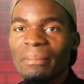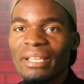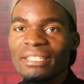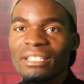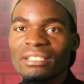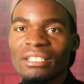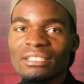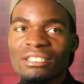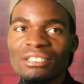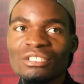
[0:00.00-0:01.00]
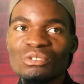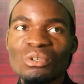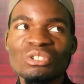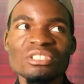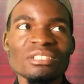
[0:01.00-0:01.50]
by then it
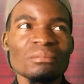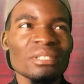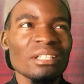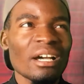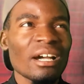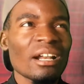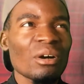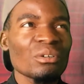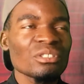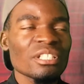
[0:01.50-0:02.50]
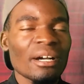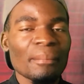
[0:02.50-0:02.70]
costed me around